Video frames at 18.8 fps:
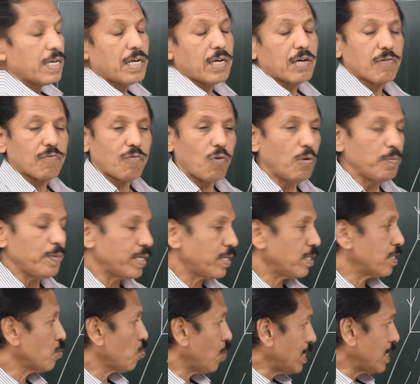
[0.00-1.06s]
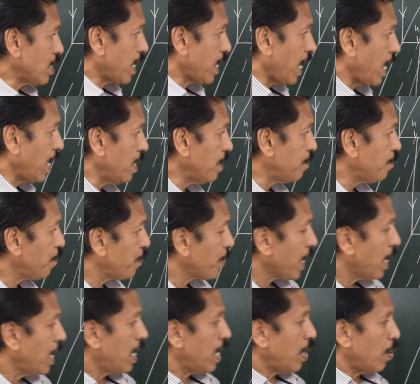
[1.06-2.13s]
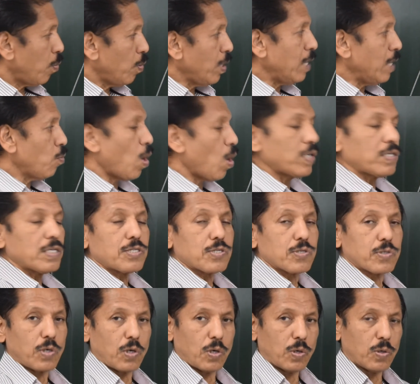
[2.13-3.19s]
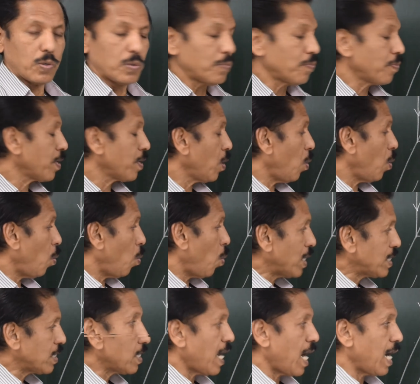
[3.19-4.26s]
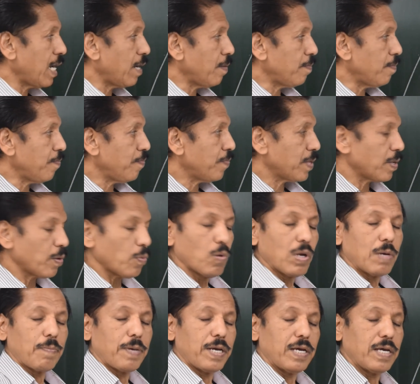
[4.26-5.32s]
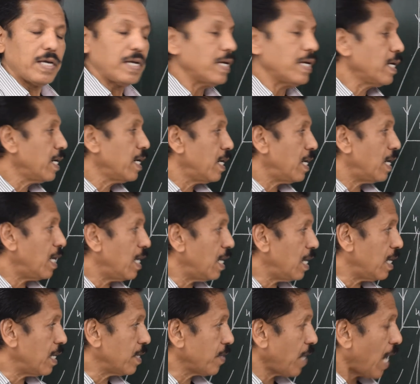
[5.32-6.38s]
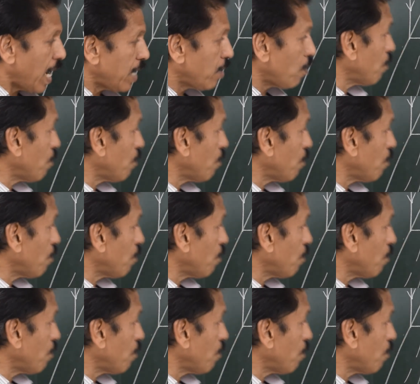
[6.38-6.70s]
4 meters. Once again, we wanted to know what time will be the height of